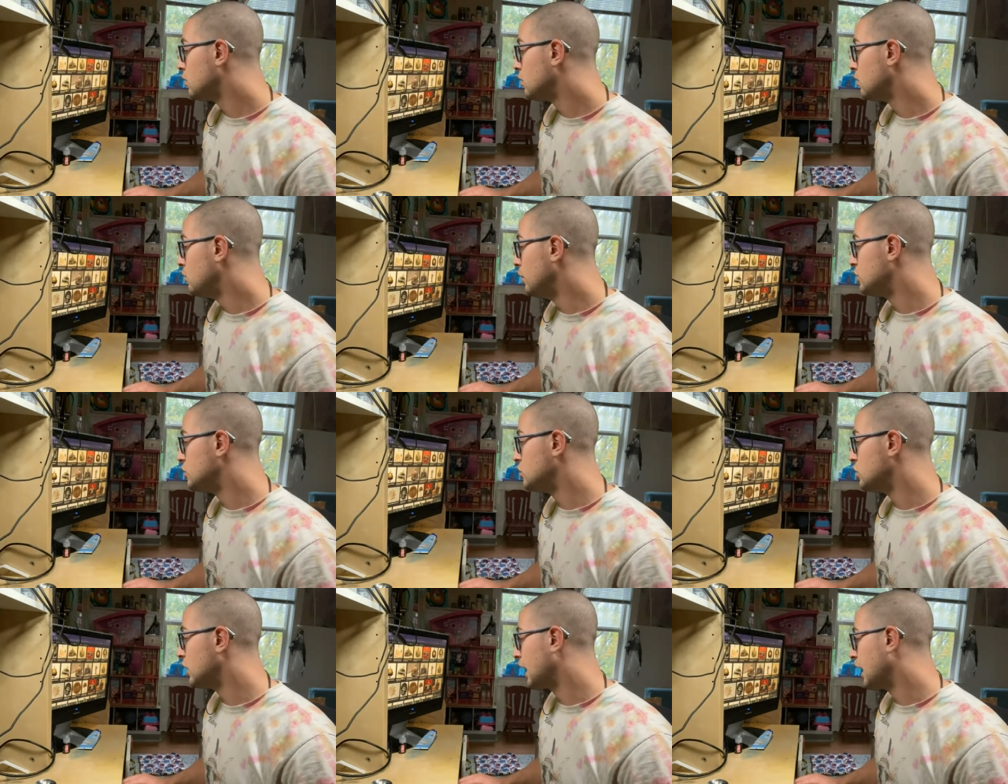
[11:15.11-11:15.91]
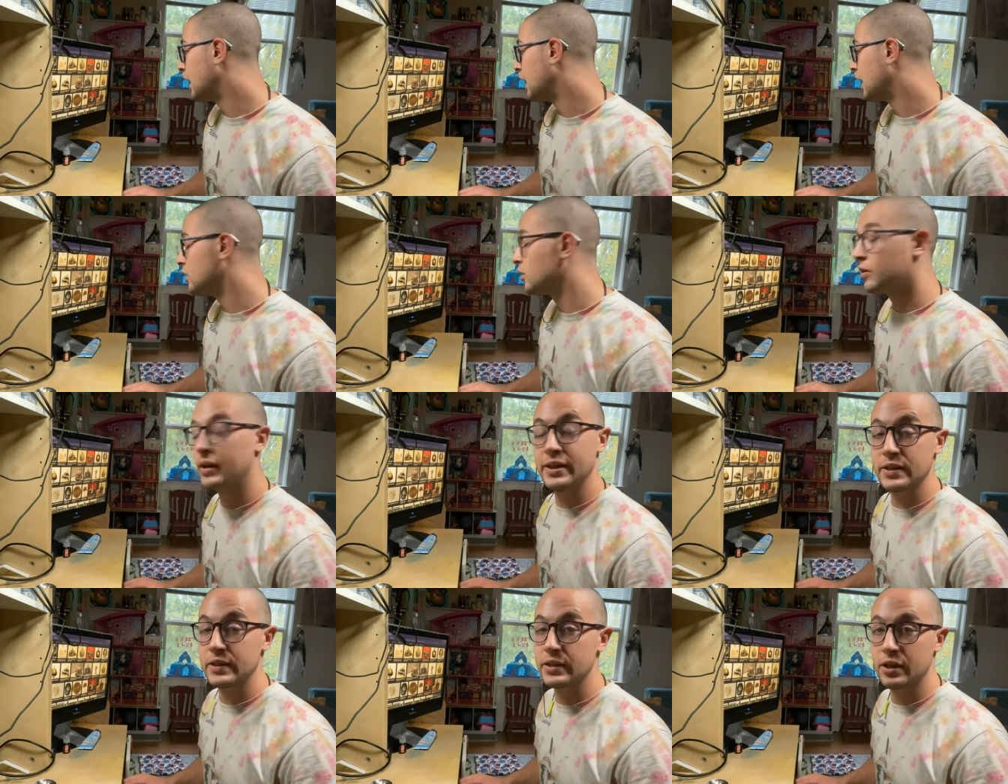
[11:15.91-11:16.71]
Which, again, I don't
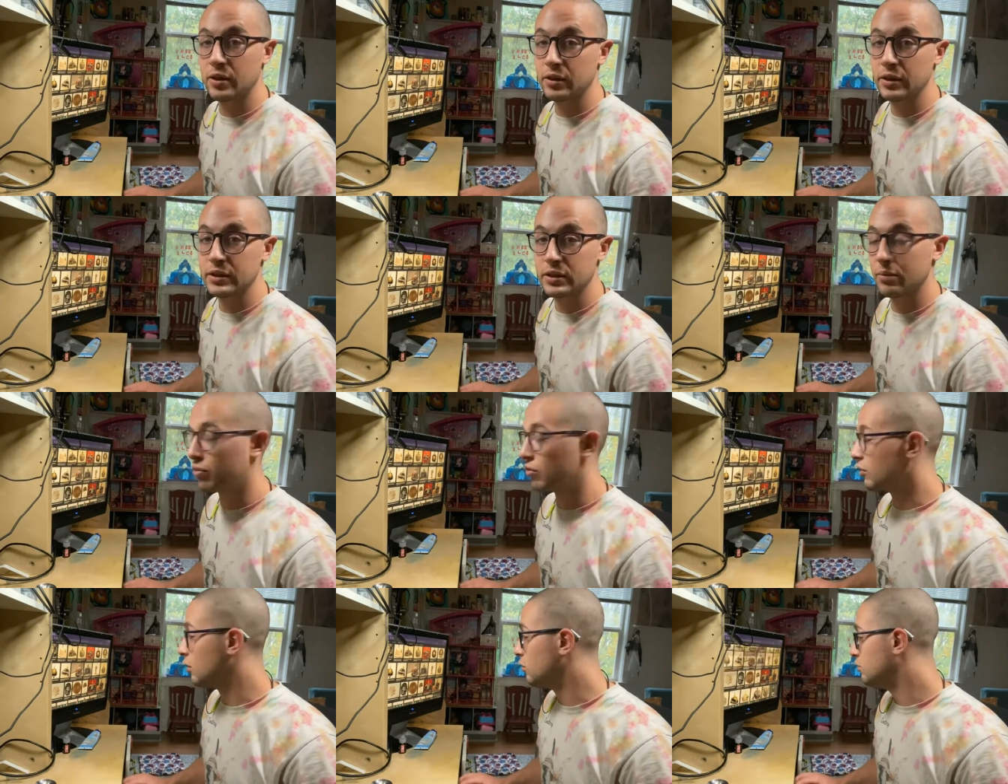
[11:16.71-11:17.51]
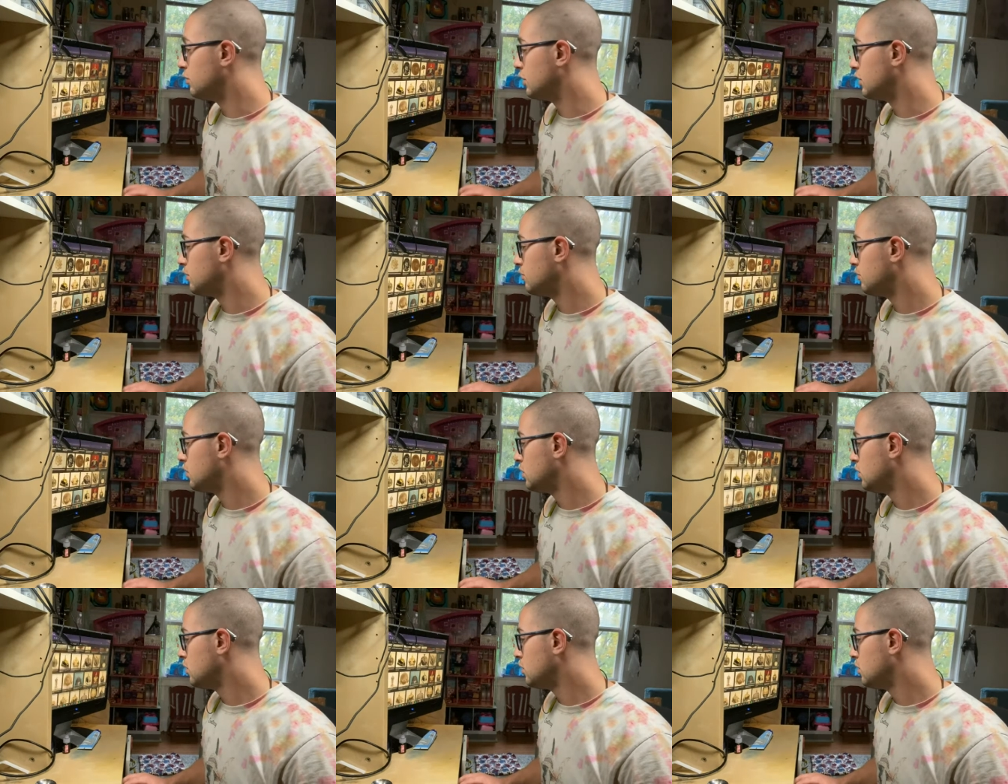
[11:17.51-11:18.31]
necessarily support,
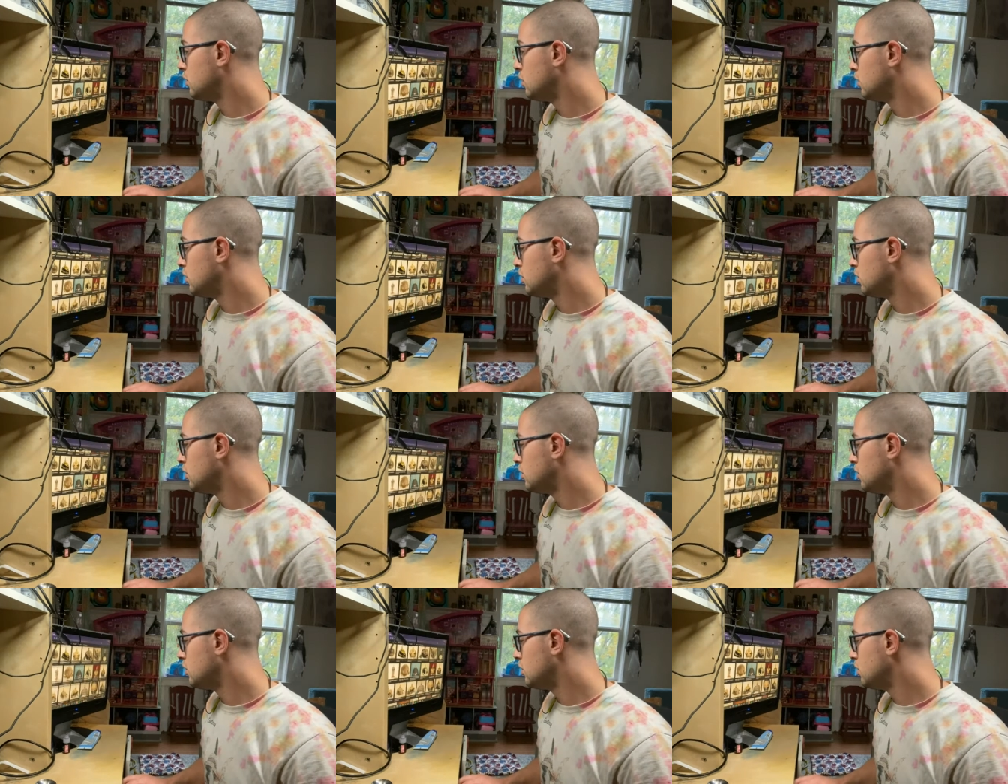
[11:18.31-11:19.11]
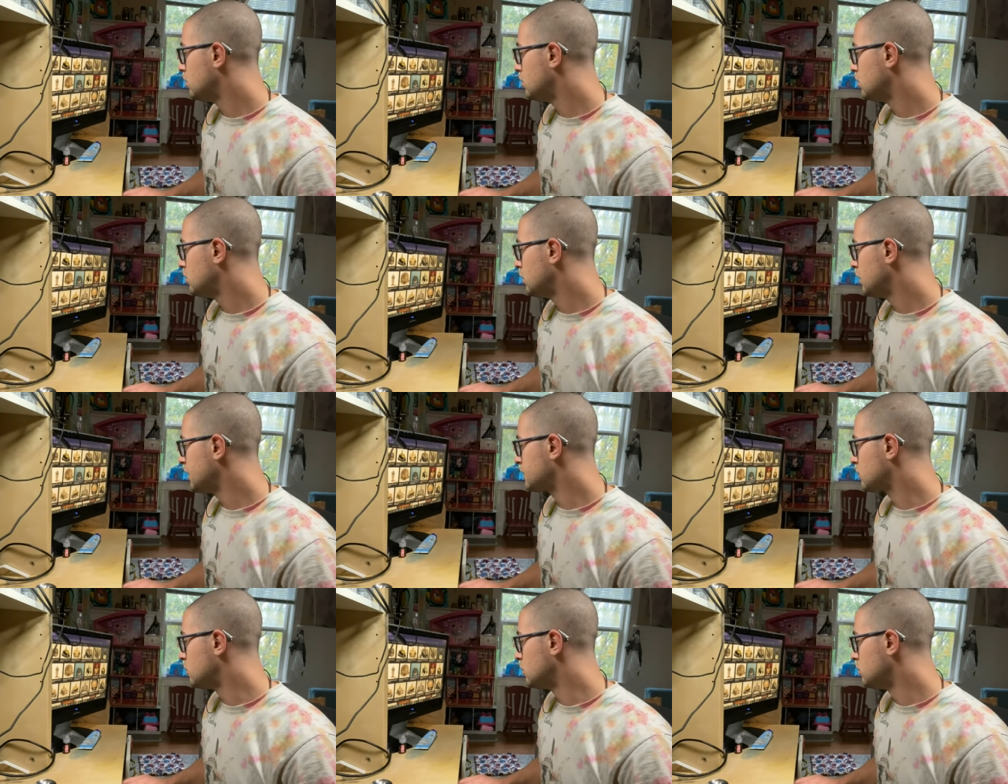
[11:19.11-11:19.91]
but that's
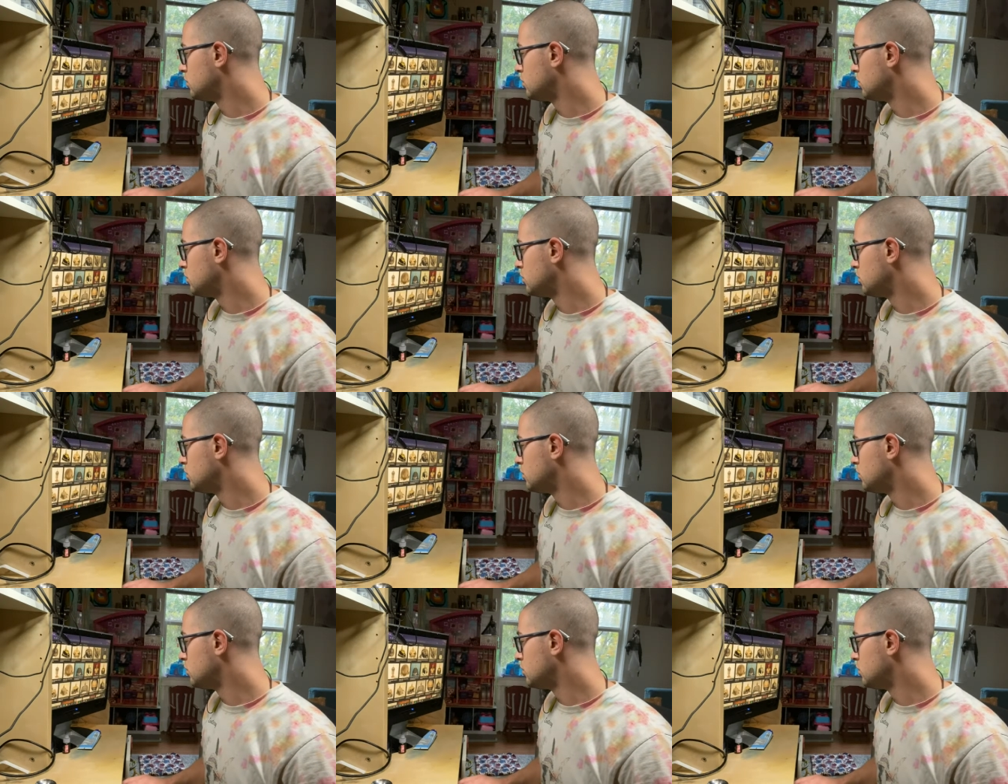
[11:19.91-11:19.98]
cool.